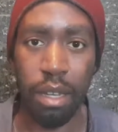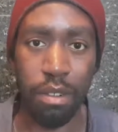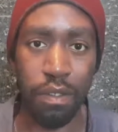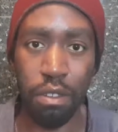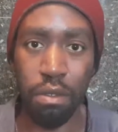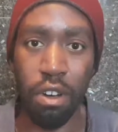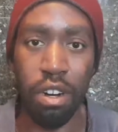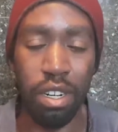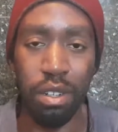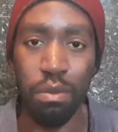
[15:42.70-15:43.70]
But if you
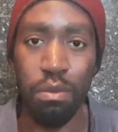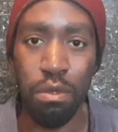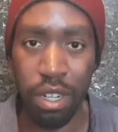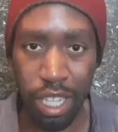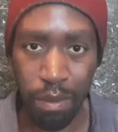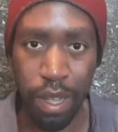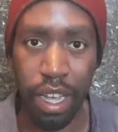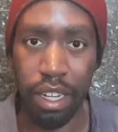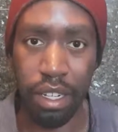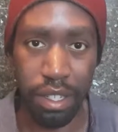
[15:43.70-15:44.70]
are in a really
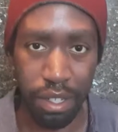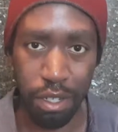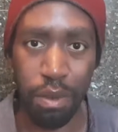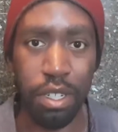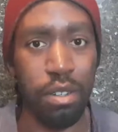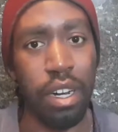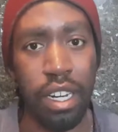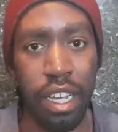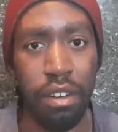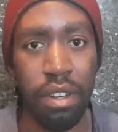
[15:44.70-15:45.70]
bad situation right
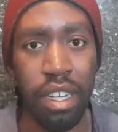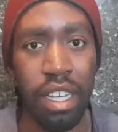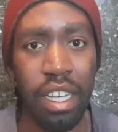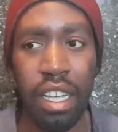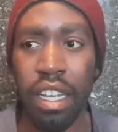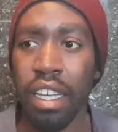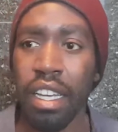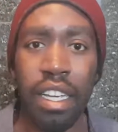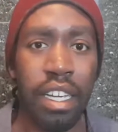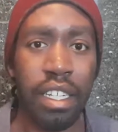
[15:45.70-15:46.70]

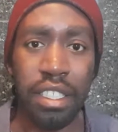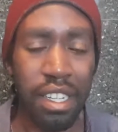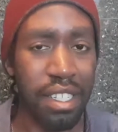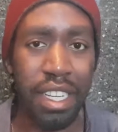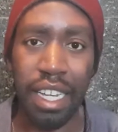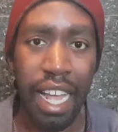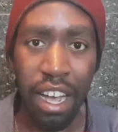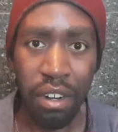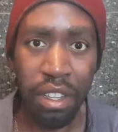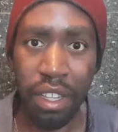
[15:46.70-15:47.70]
now, just get
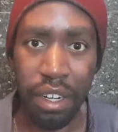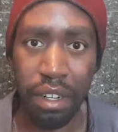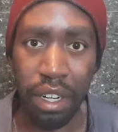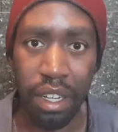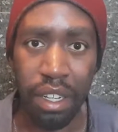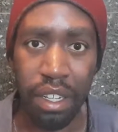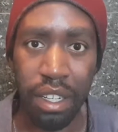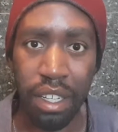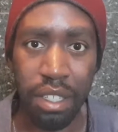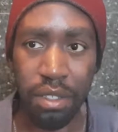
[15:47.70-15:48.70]
out of there.
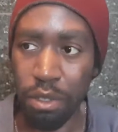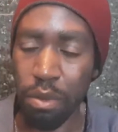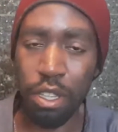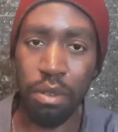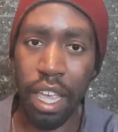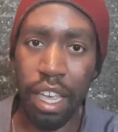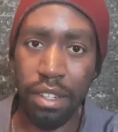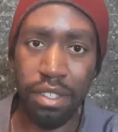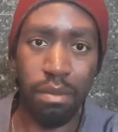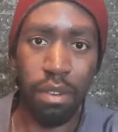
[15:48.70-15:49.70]
Do what you
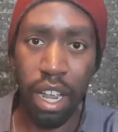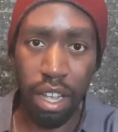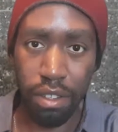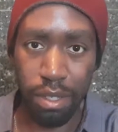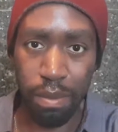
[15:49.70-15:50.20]
can somewhere else.